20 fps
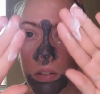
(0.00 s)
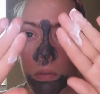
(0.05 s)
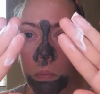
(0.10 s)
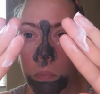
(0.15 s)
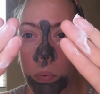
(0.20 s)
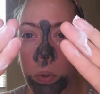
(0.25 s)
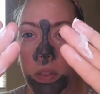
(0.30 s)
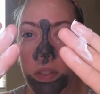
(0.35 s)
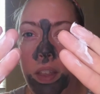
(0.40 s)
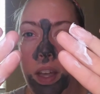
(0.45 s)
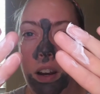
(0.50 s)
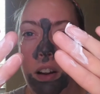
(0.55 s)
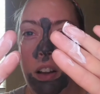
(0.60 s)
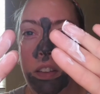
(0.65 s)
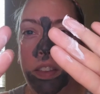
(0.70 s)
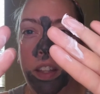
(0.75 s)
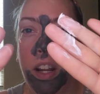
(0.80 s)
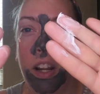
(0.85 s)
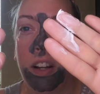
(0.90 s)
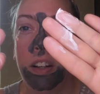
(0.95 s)
put that on
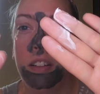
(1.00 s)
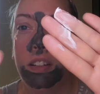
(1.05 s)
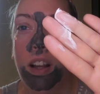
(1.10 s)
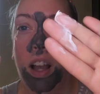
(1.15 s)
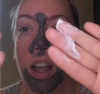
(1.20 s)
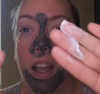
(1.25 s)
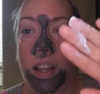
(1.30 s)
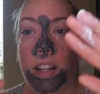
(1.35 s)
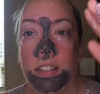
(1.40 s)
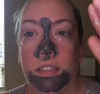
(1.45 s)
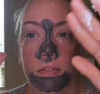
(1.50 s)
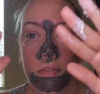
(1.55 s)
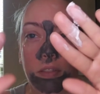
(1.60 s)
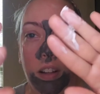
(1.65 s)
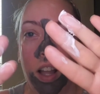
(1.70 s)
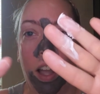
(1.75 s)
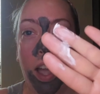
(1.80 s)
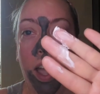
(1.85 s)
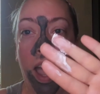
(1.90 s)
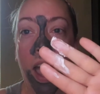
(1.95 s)
there. I
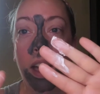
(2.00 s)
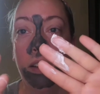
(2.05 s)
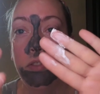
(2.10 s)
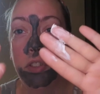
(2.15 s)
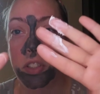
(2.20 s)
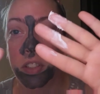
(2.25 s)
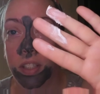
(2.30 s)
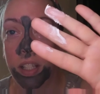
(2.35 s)
have just